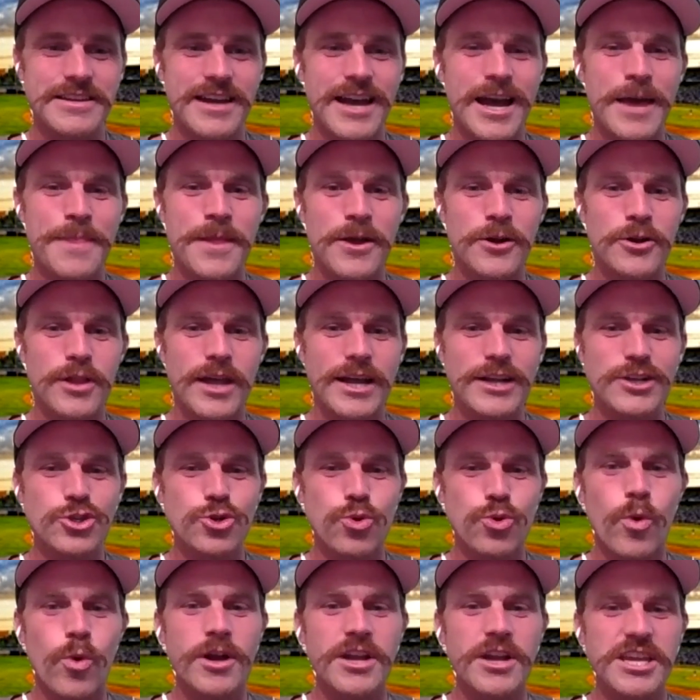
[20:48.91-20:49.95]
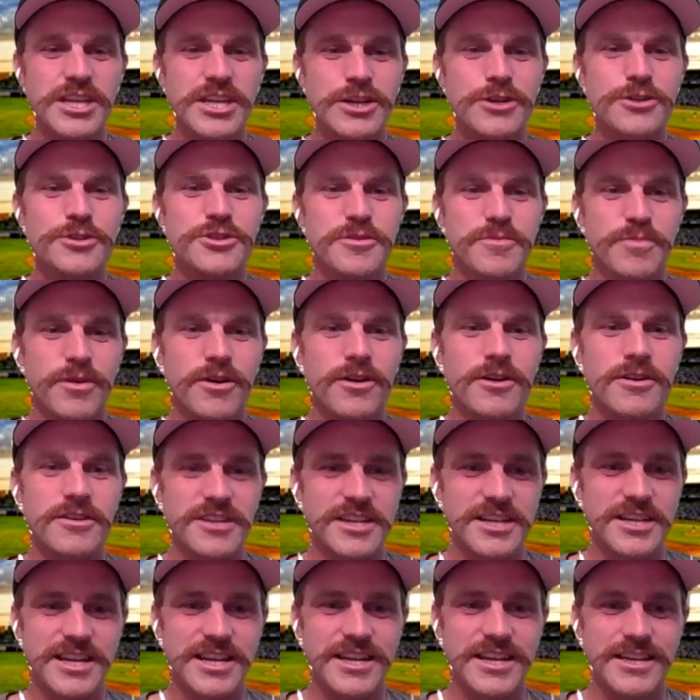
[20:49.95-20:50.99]
And they're like 20 years apart
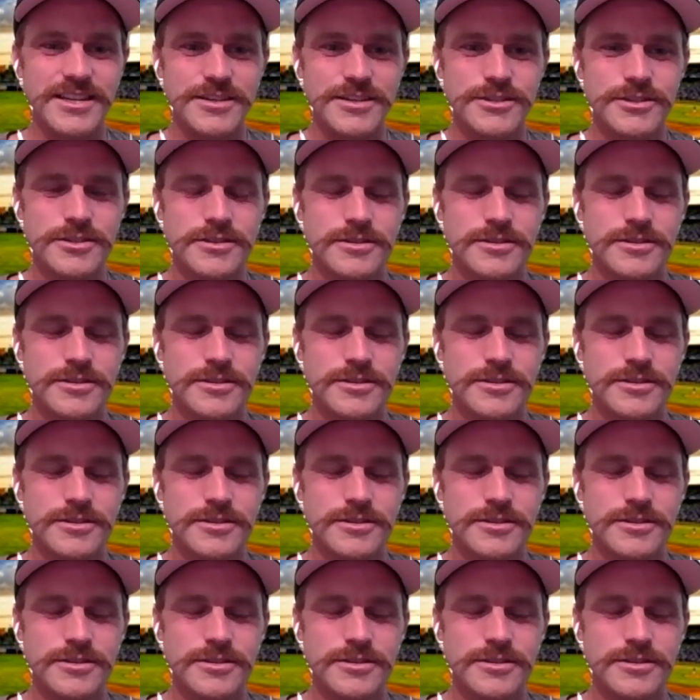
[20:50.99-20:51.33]
in age.